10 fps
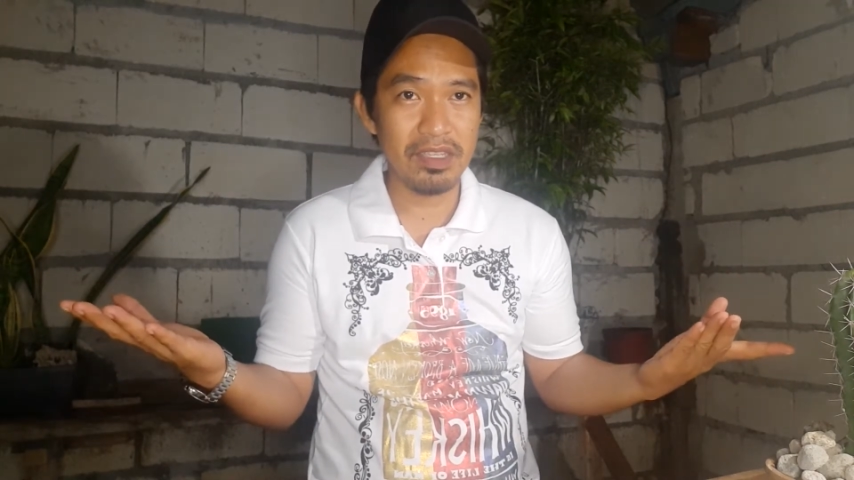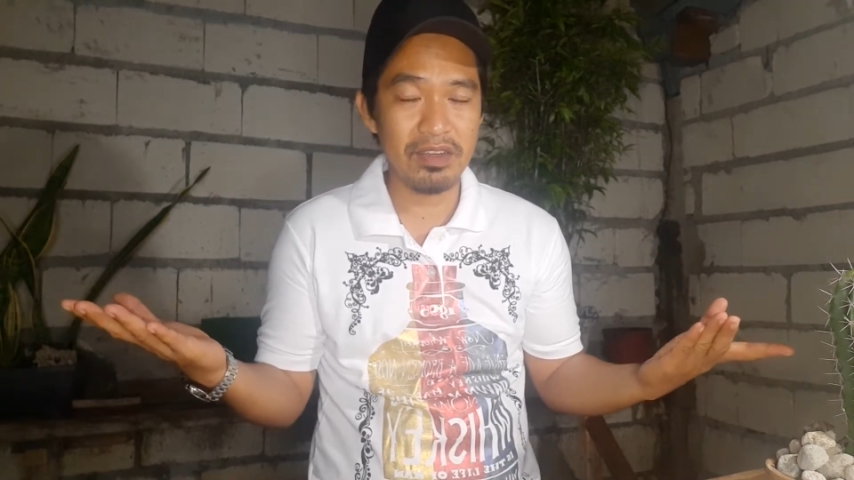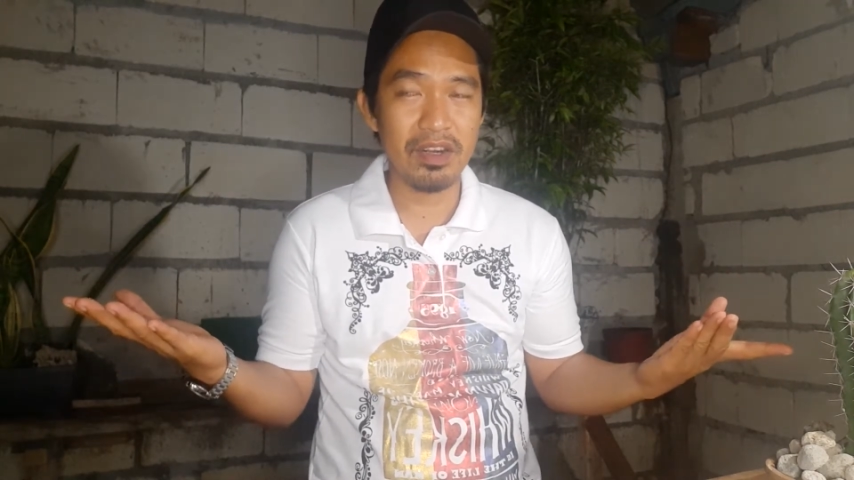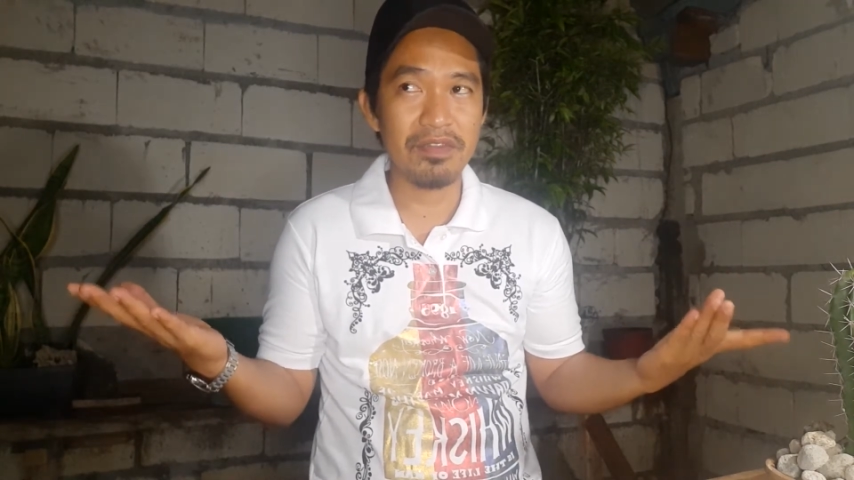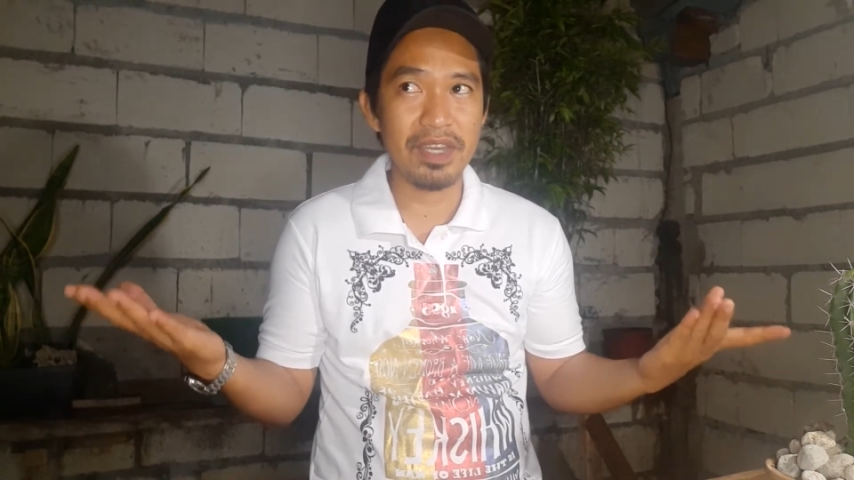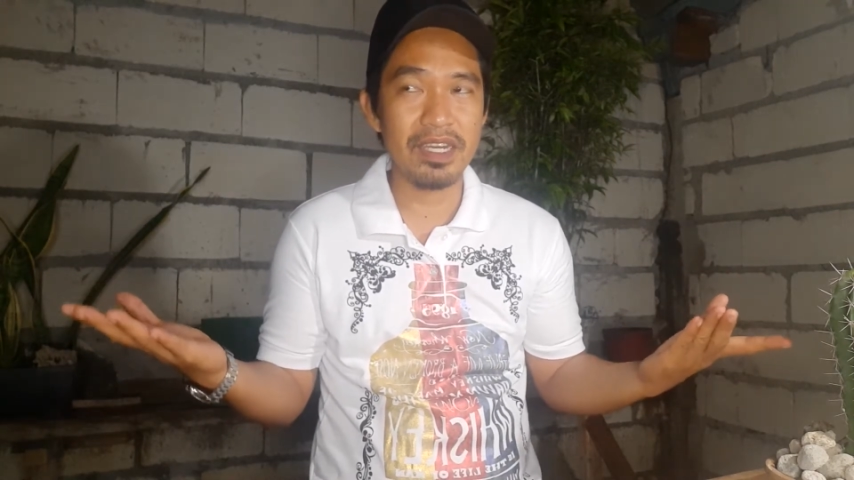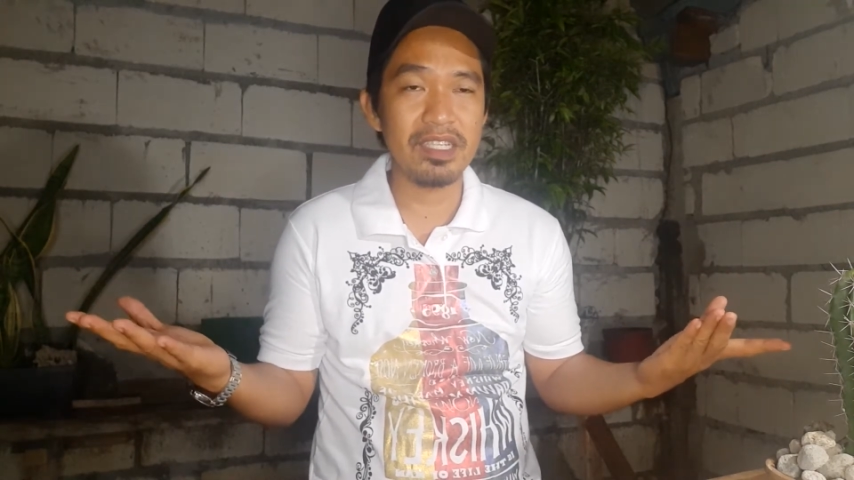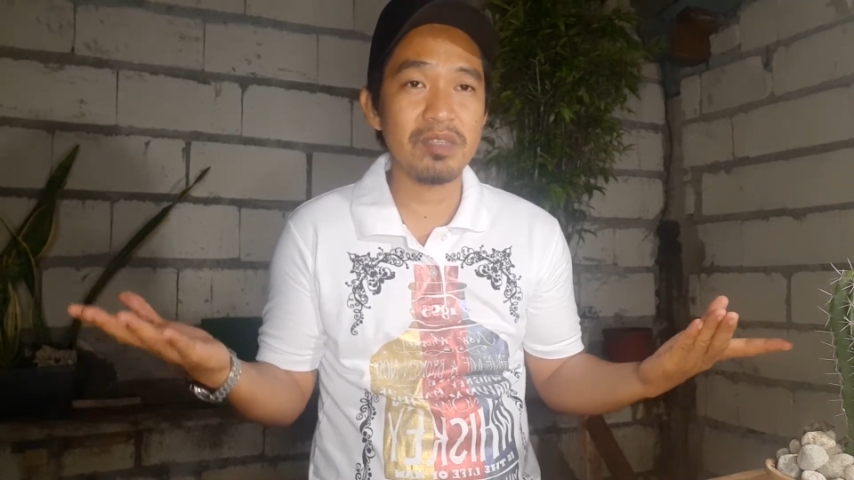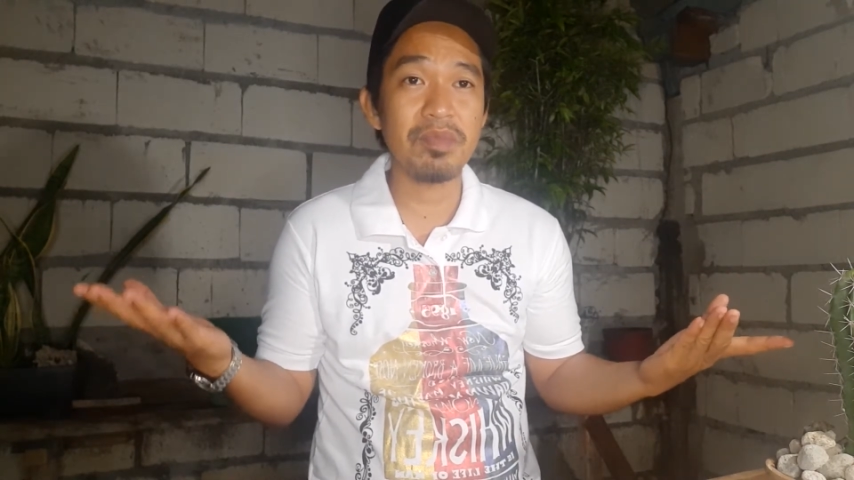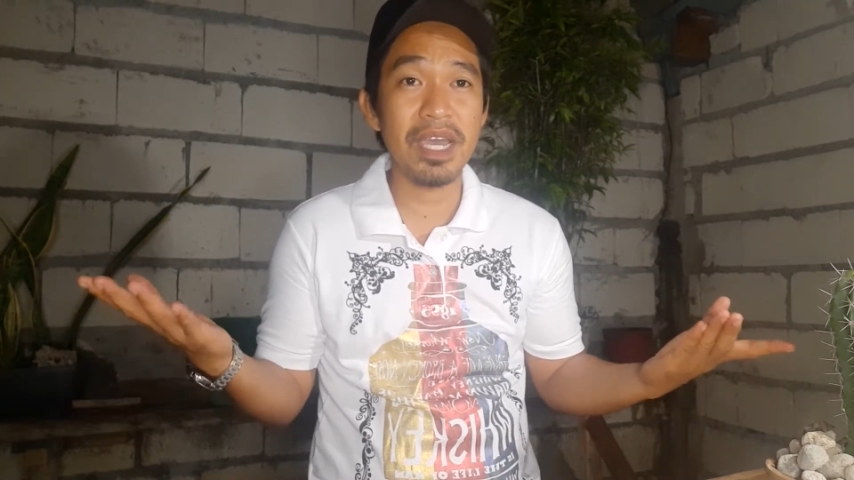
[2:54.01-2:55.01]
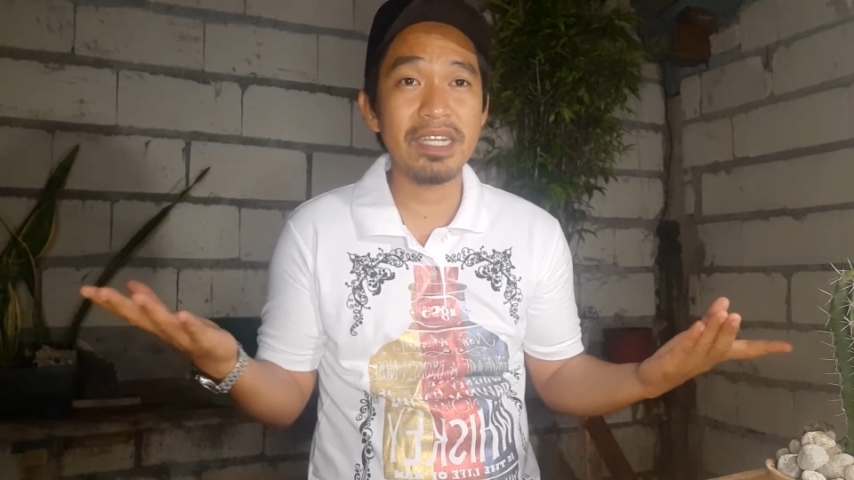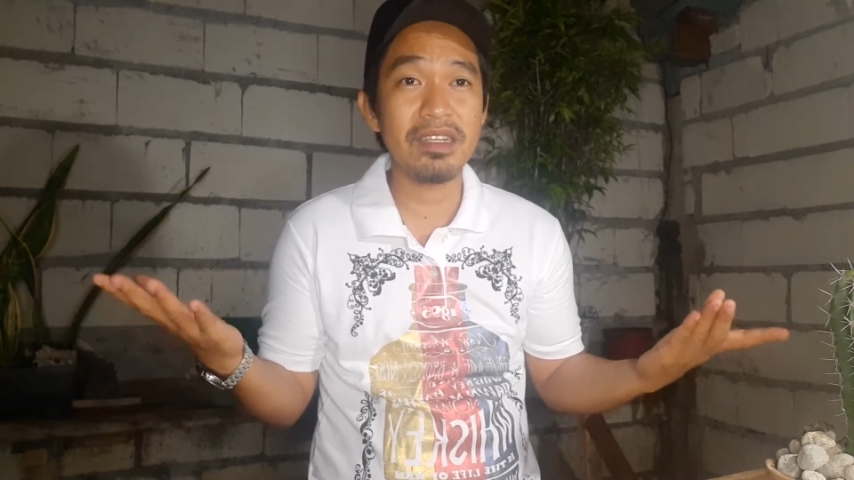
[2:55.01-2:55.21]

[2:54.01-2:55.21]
You are financed by the